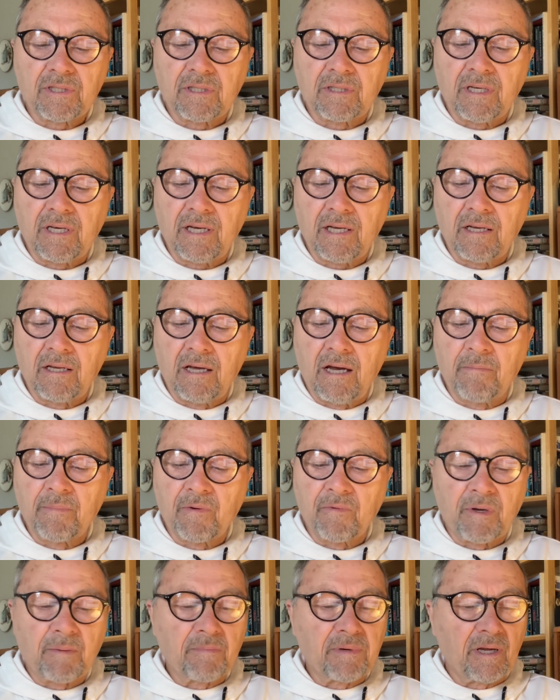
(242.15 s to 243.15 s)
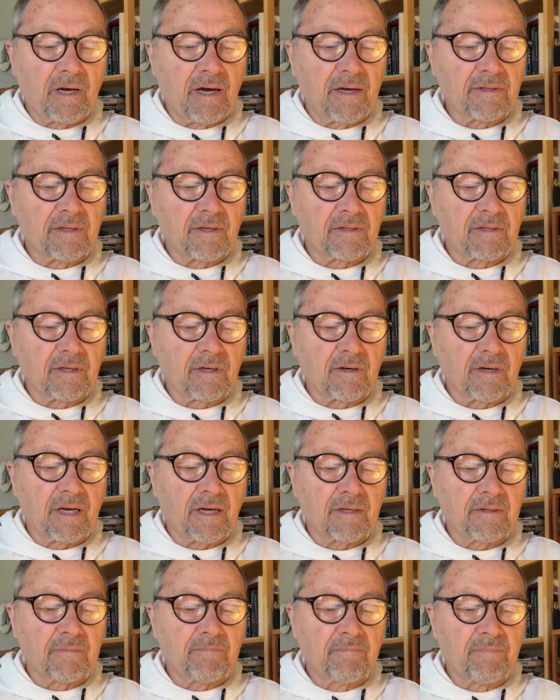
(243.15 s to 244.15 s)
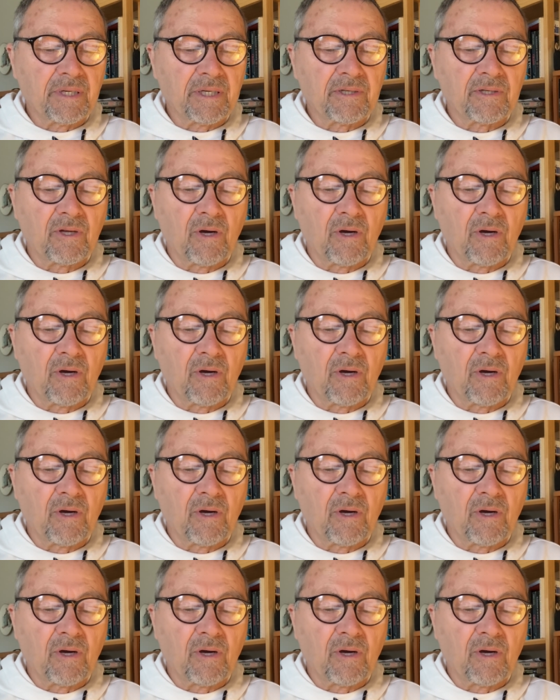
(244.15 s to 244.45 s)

and the head lama replied that there had been